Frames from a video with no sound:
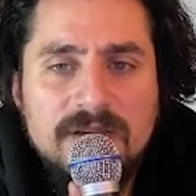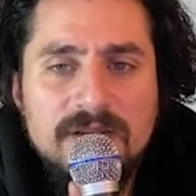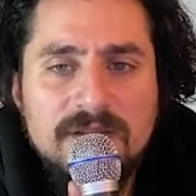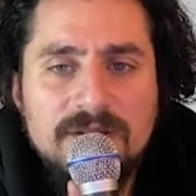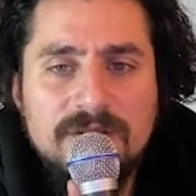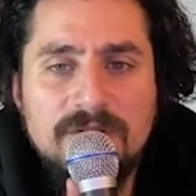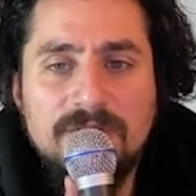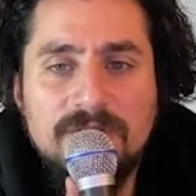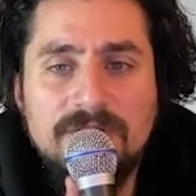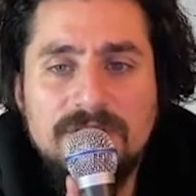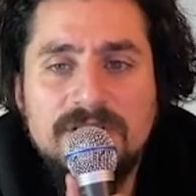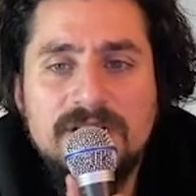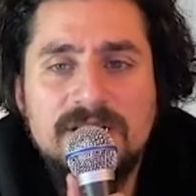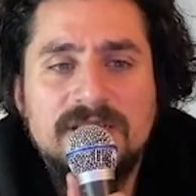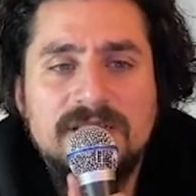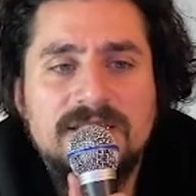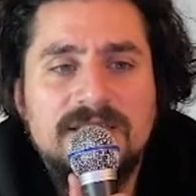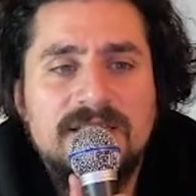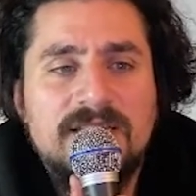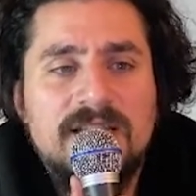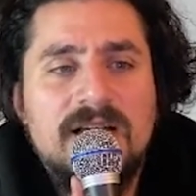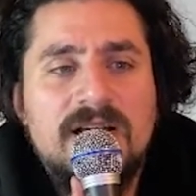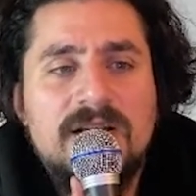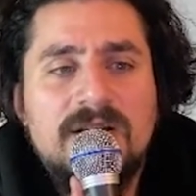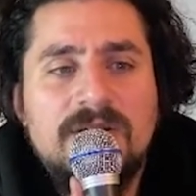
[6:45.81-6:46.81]
The original
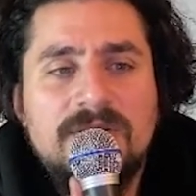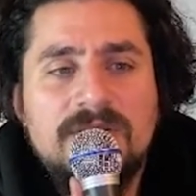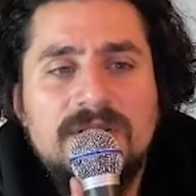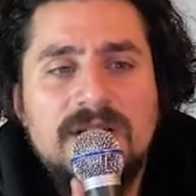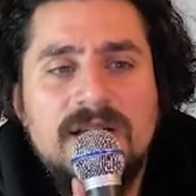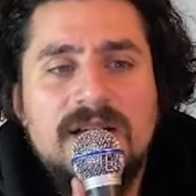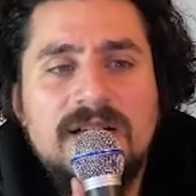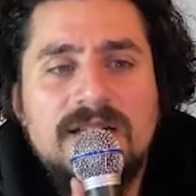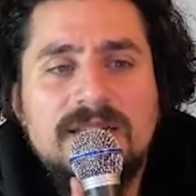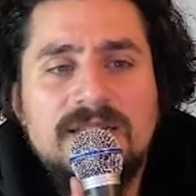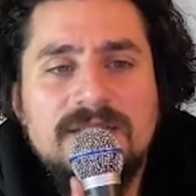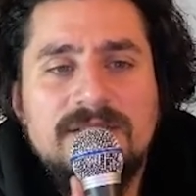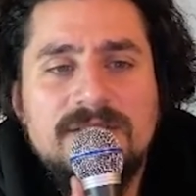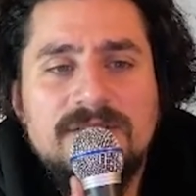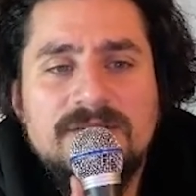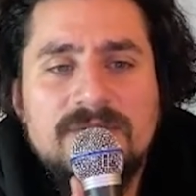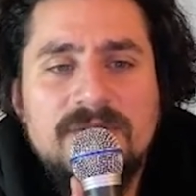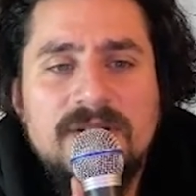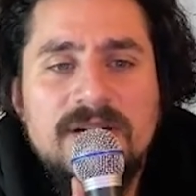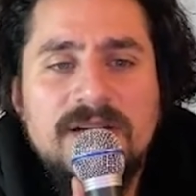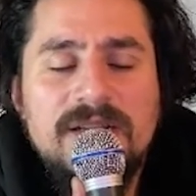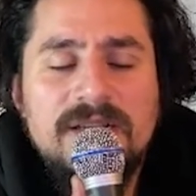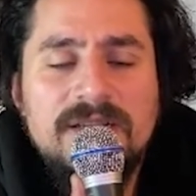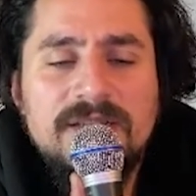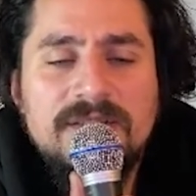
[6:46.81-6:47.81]
sound and its
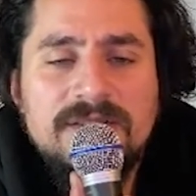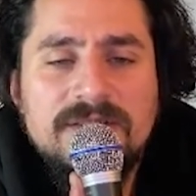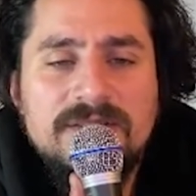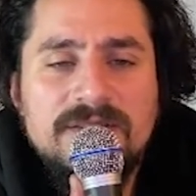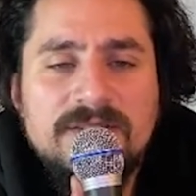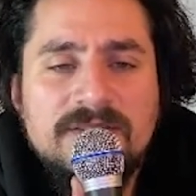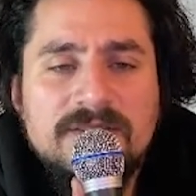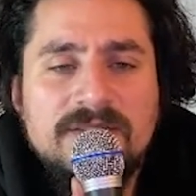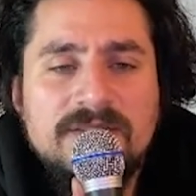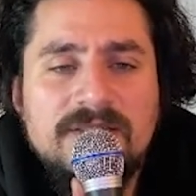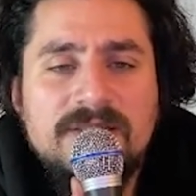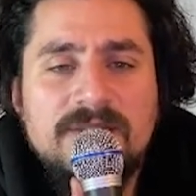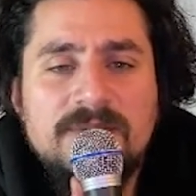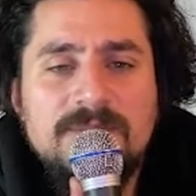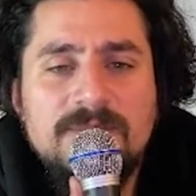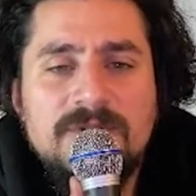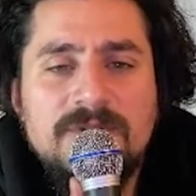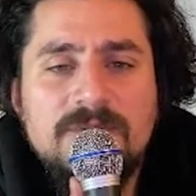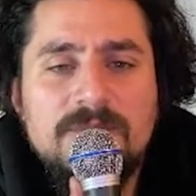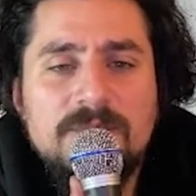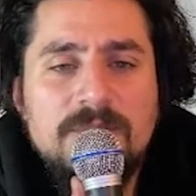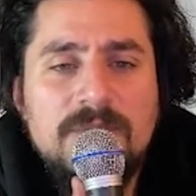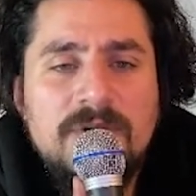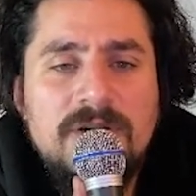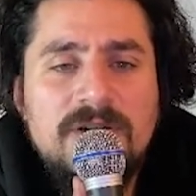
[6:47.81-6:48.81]
gradients seem to
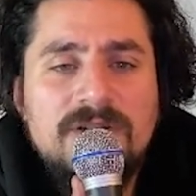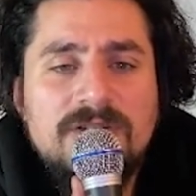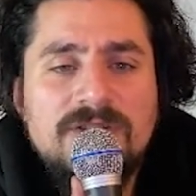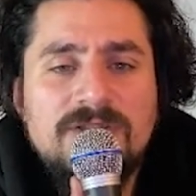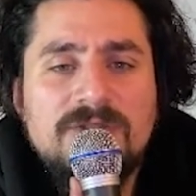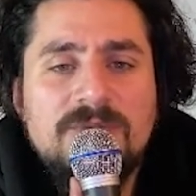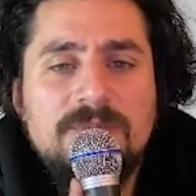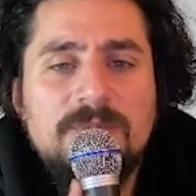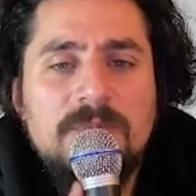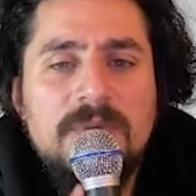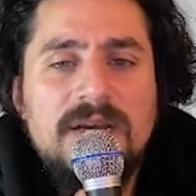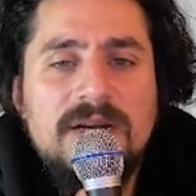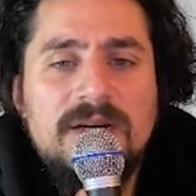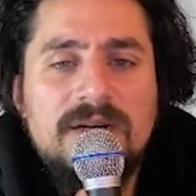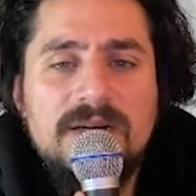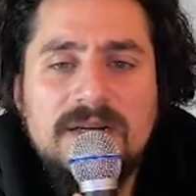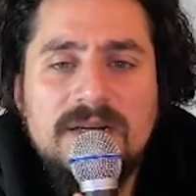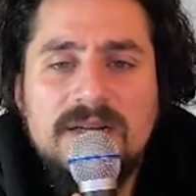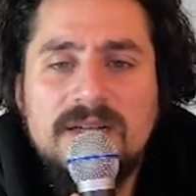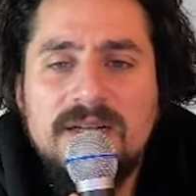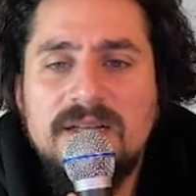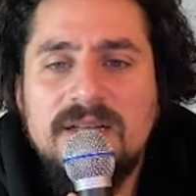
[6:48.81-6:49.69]
merge better